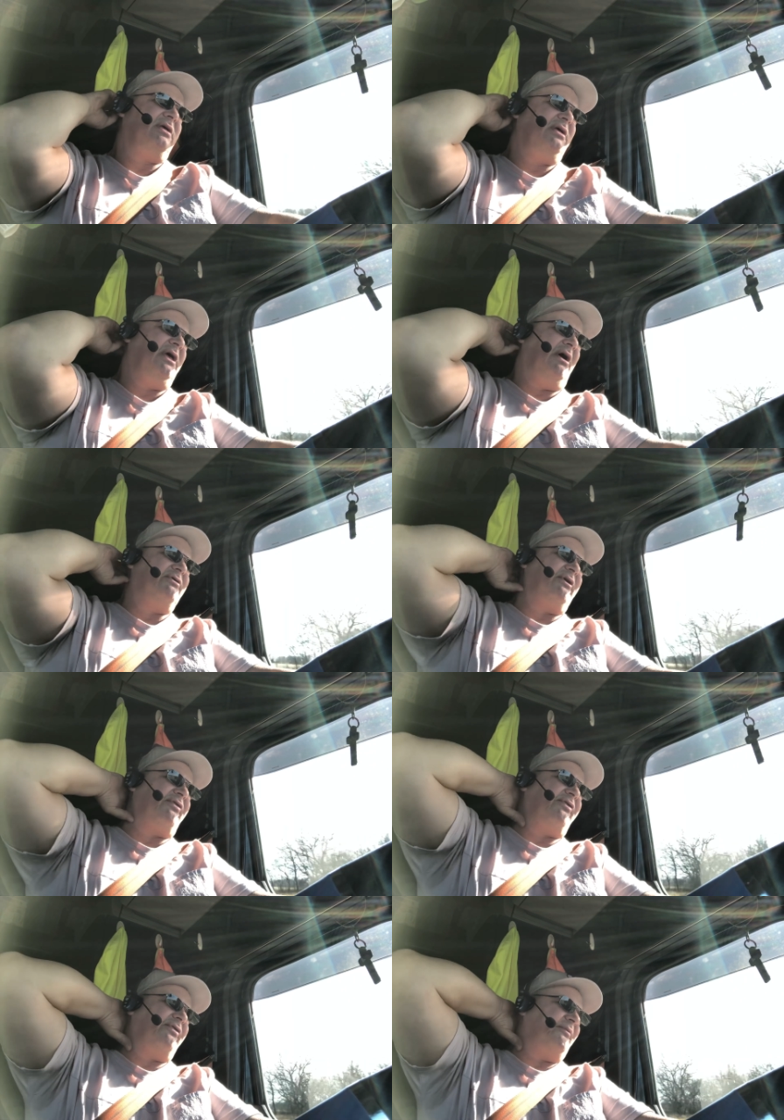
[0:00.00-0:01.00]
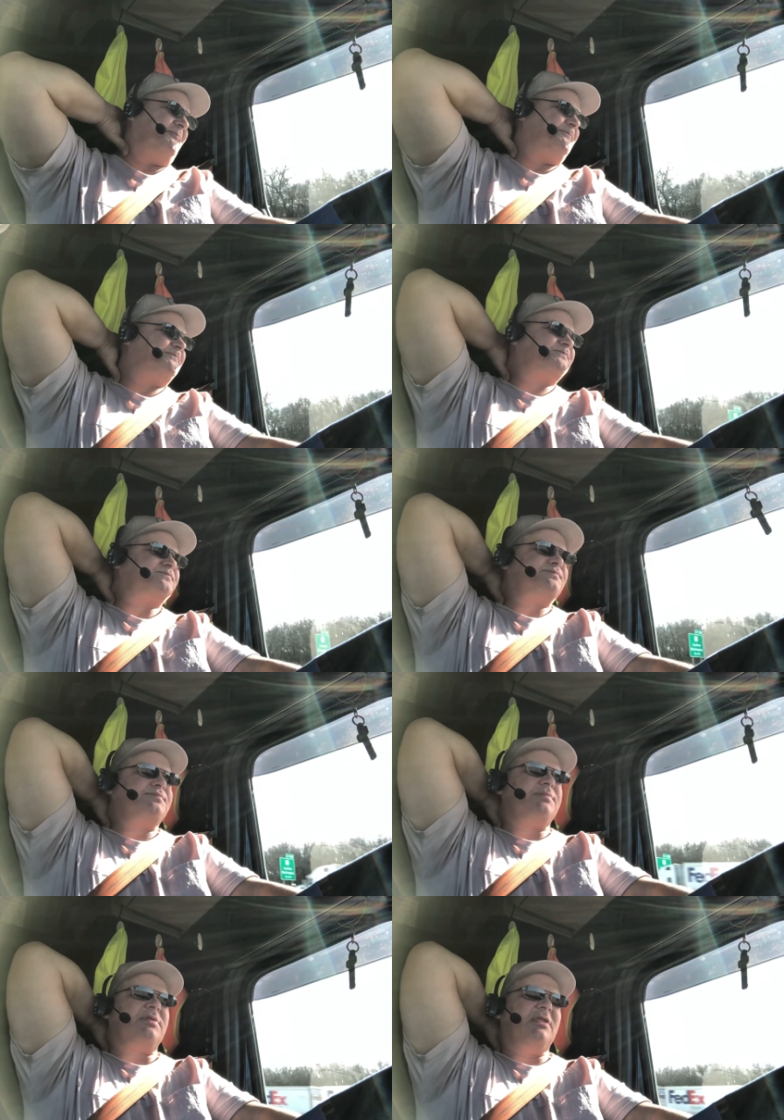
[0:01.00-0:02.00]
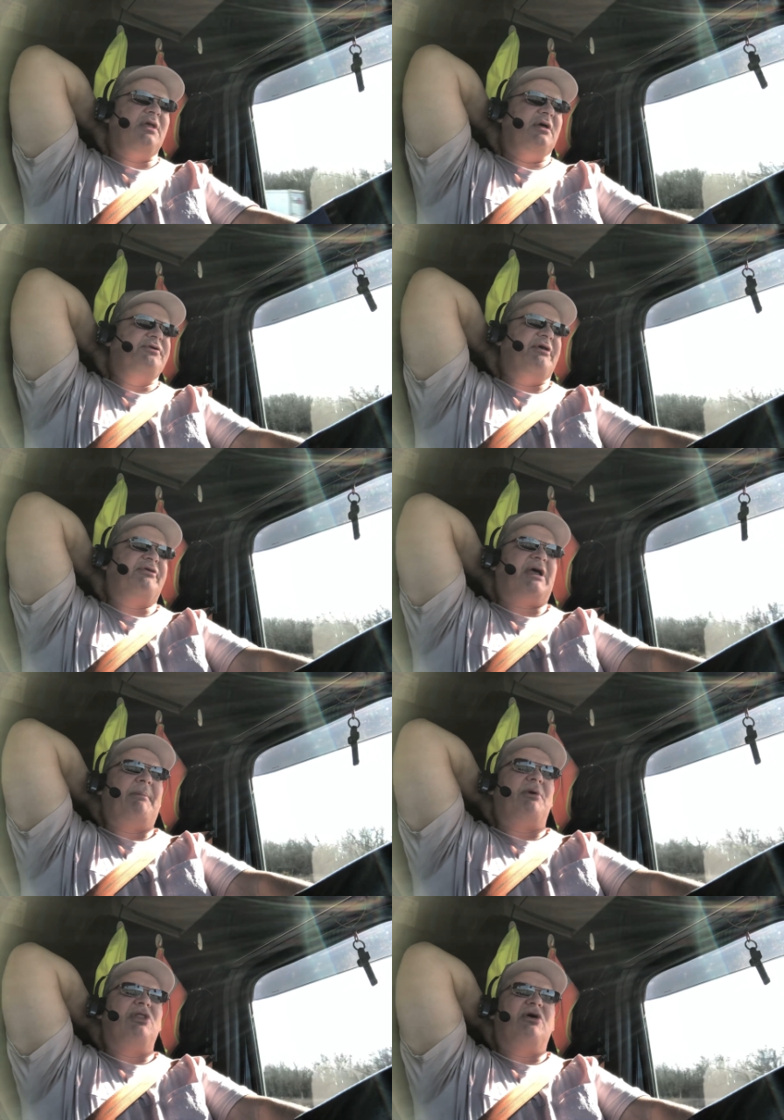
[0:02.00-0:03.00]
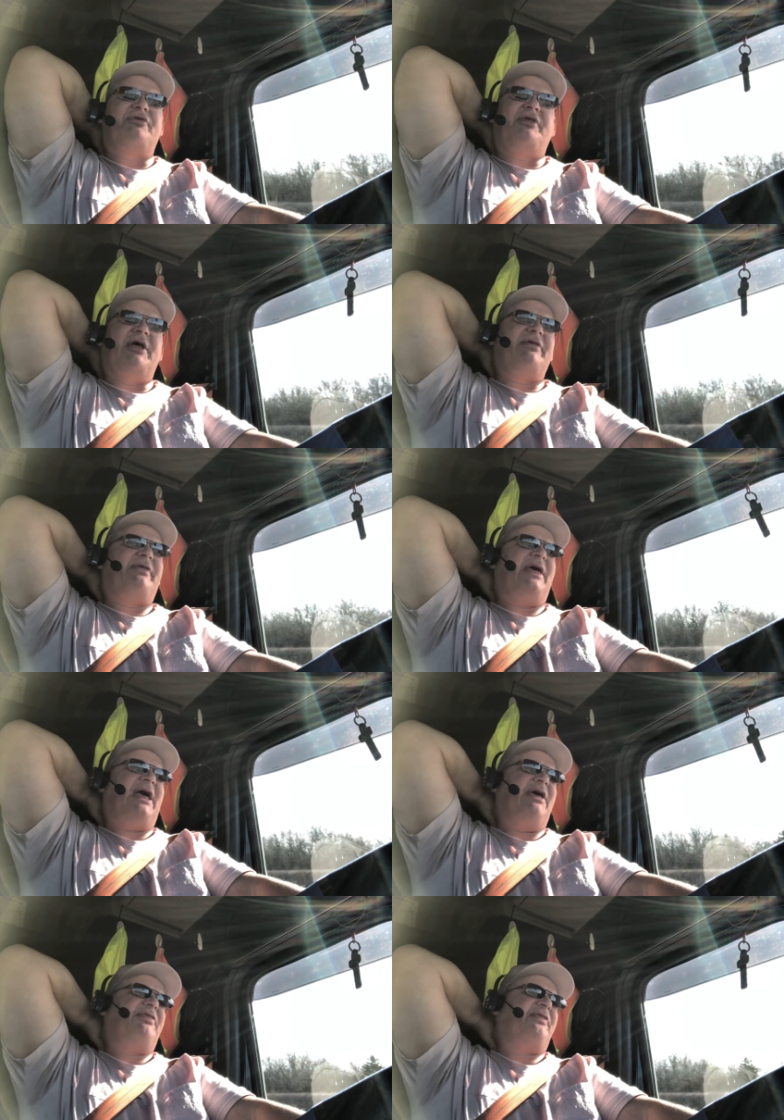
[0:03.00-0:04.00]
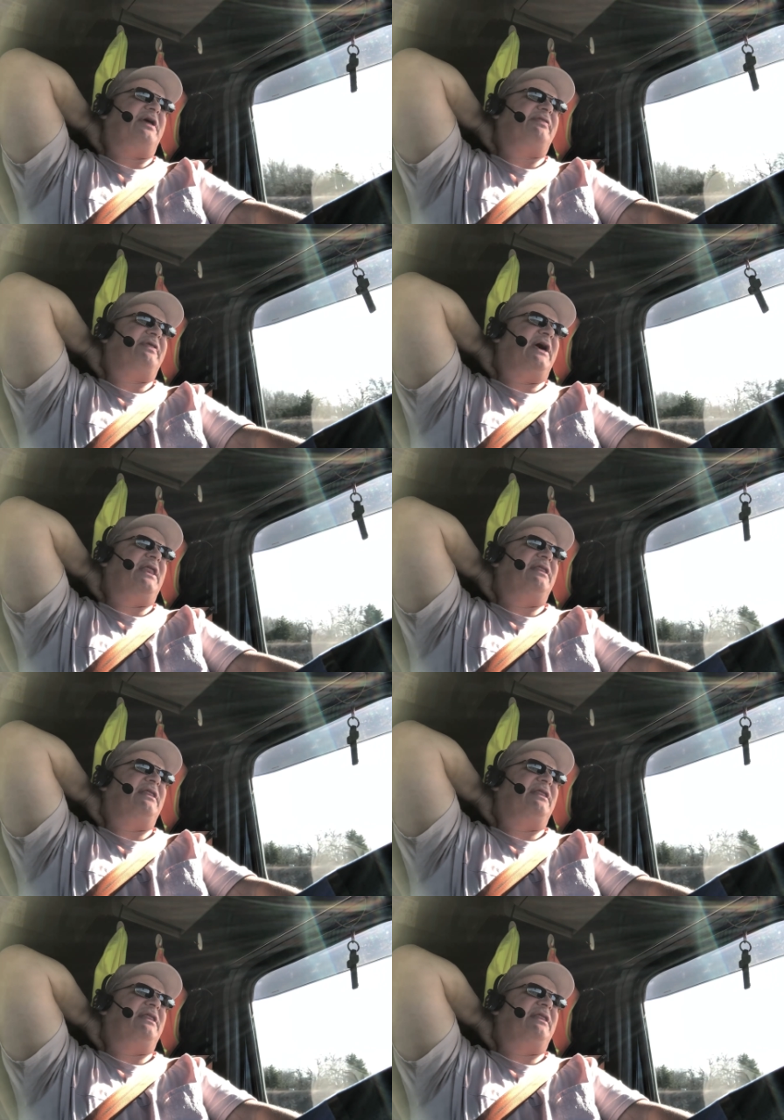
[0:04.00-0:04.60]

You know, just just a couple of those things that I think that